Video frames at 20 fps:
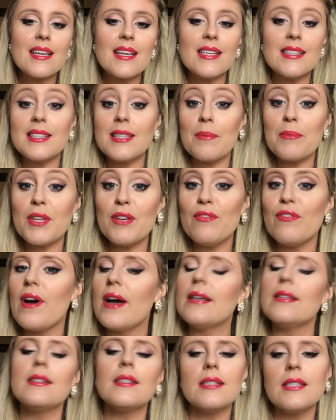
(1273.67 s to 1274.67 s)
it's something
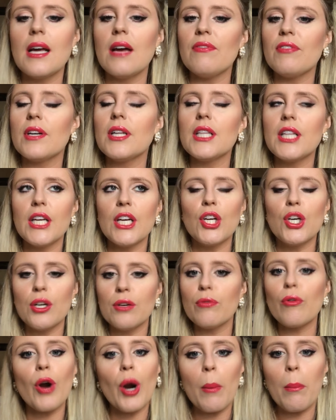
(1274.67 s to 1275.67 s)
fun. It's definitely
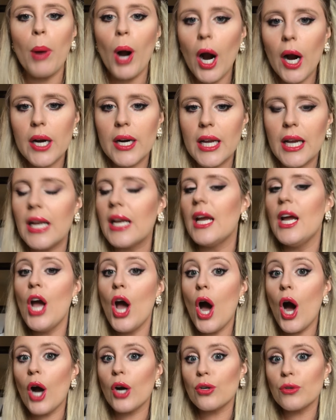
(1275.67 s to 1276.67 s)
good for a party,
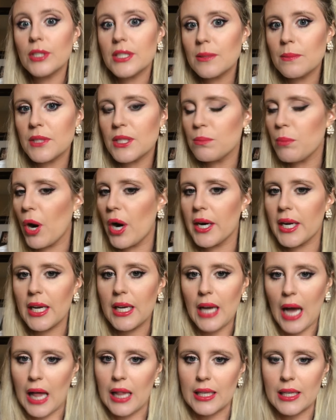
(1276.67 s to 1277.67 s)
a Christmas
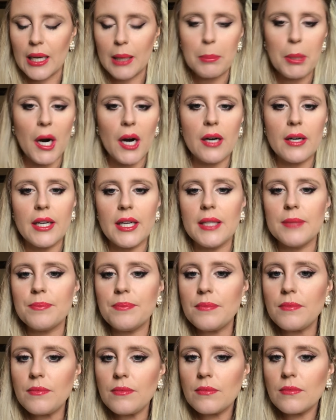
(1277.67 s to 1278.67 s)
party, holiday party,
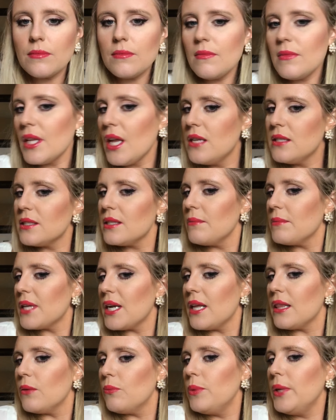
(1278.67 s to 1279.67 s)
something
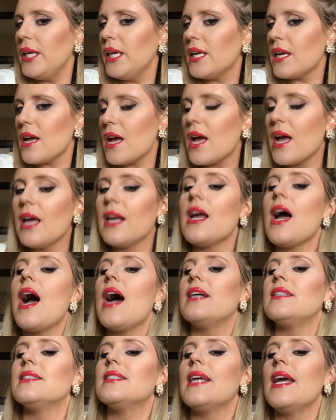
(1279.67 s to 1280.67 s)
on the weekend,
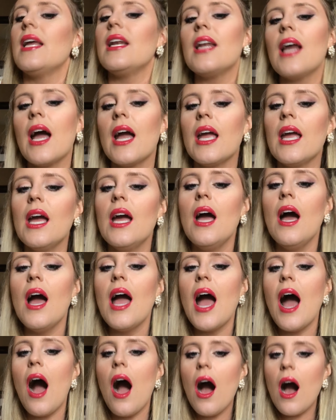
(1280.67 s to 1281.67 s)
hot date night.
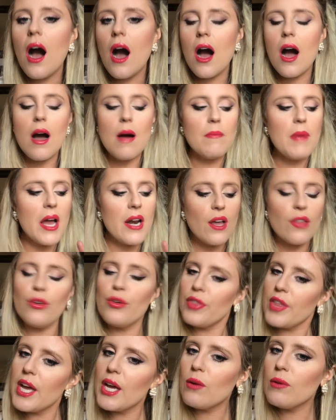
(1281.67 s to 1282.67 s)
Another
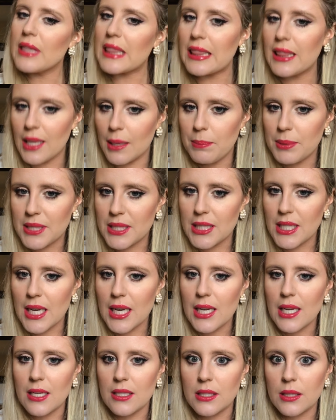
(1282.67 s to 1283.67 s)
thing with
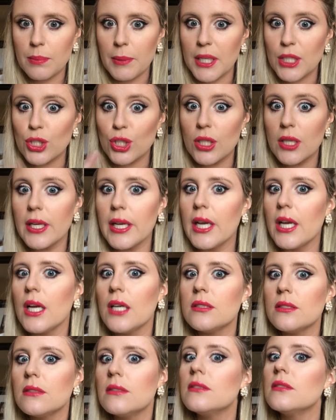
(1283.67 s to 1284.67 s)
lipstick, especially
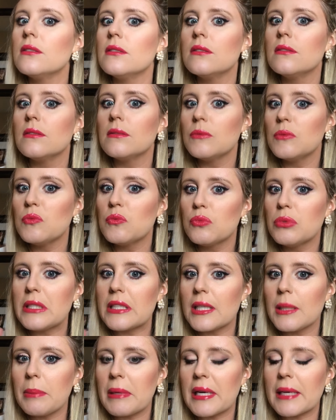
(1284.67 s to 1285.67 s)

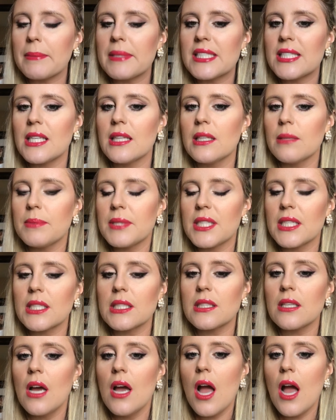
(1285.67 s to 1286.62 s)
really pigmented lipsticks,